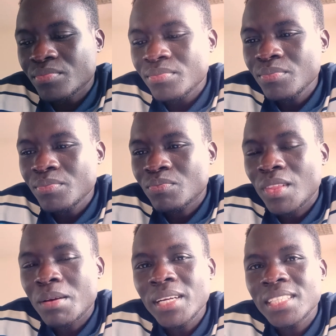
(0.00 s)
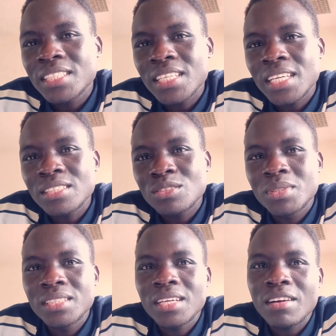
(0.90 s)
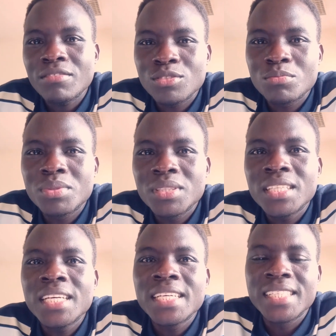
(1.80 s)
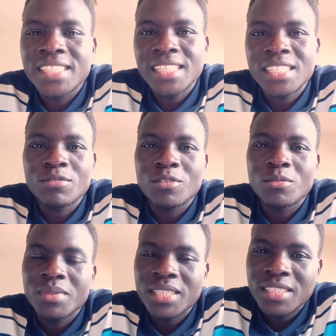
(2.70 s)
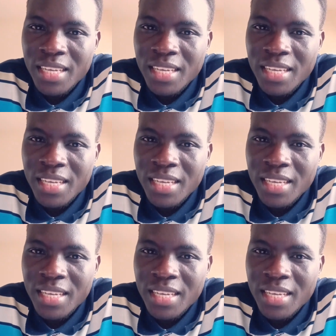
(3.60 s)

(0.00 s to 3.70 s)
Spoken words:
the parties have to be distinct from each other.